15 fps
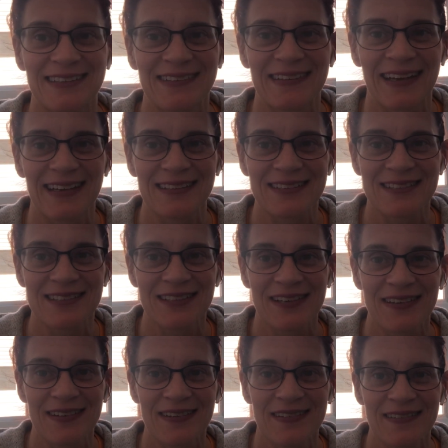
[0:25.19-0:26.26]
Okay,
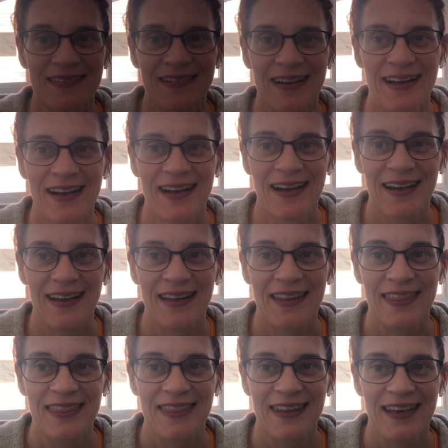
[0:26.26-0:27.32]
so I
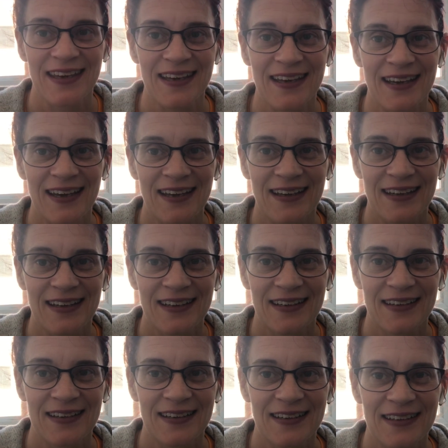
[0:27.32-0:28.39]
think I
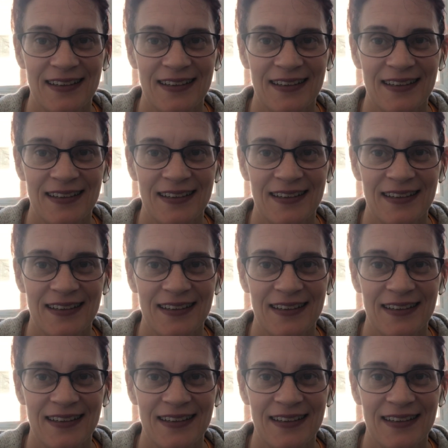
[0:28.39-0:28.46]
can